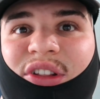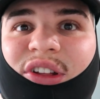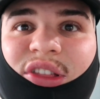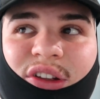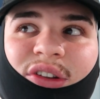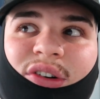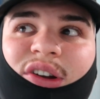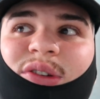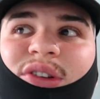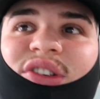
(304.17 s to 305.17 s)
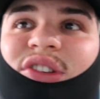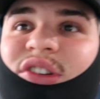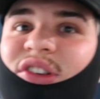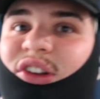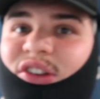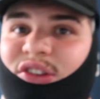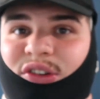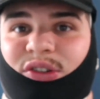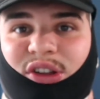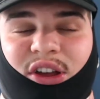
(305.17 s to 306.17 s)
like the noise was just like
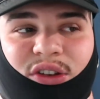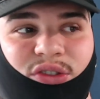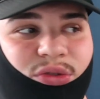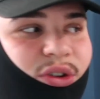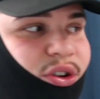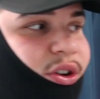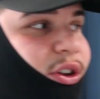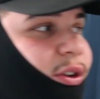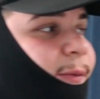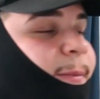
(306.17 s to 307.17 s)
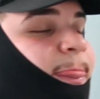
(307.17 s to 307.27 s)
so like triggering.